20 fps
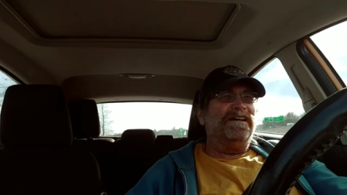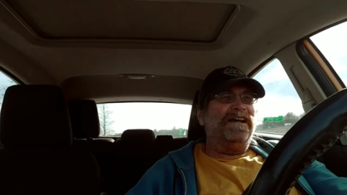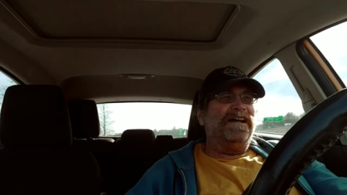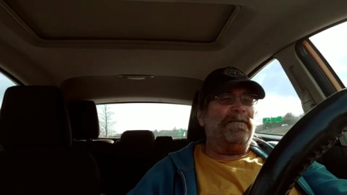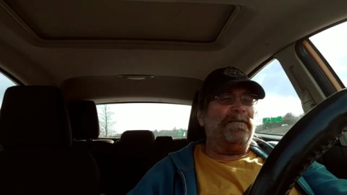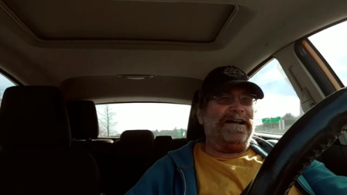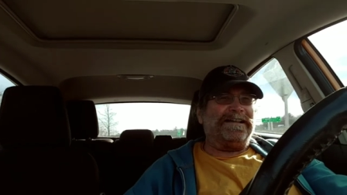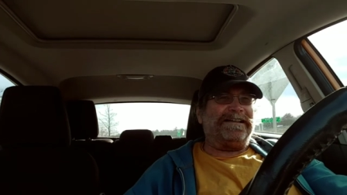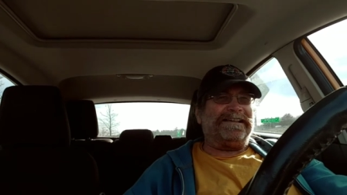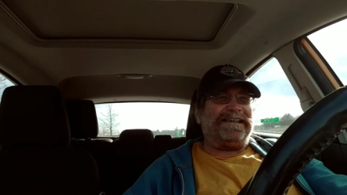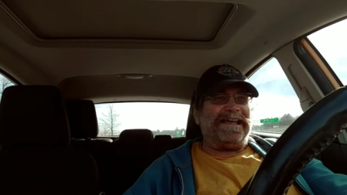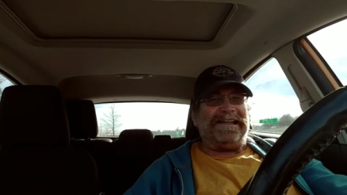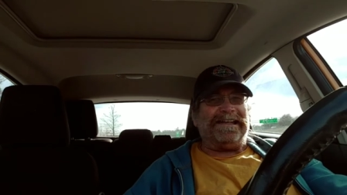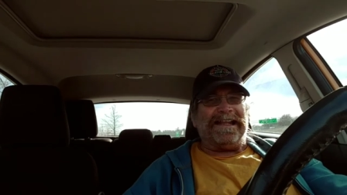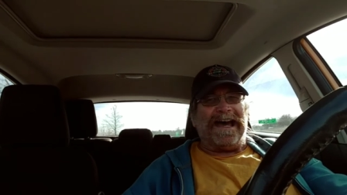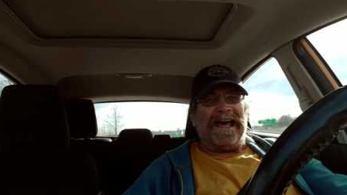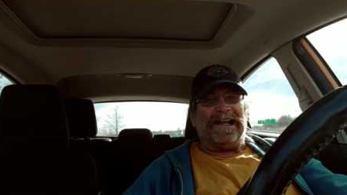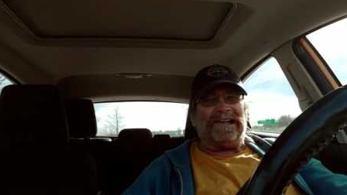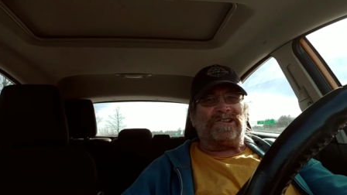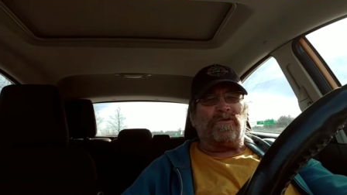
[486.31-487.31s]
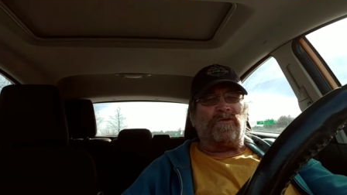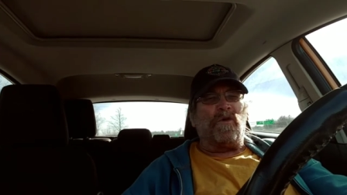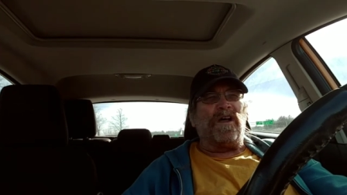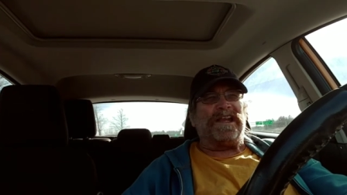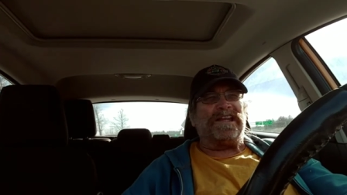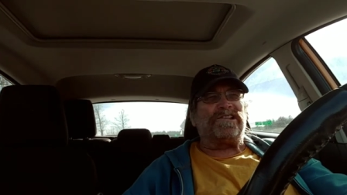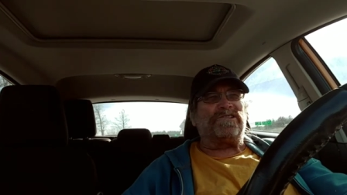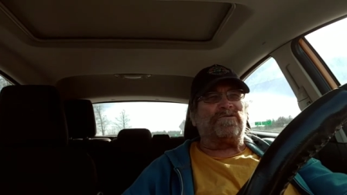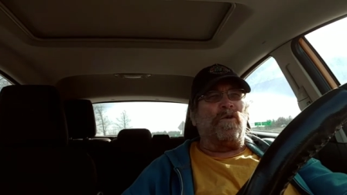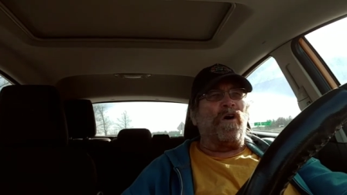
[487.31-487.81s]
about getting out of
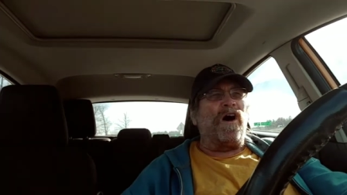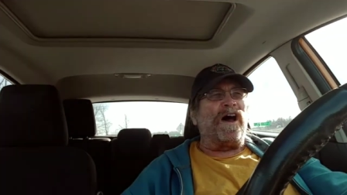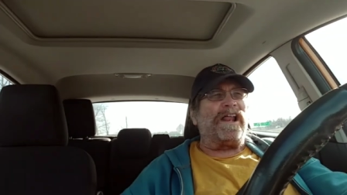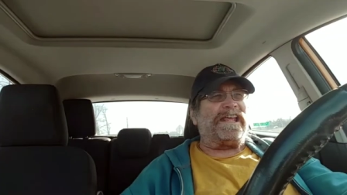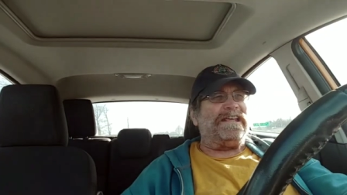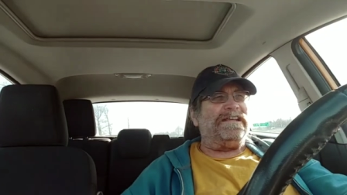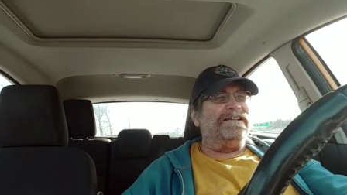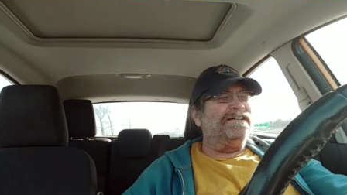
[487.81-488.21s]
2020.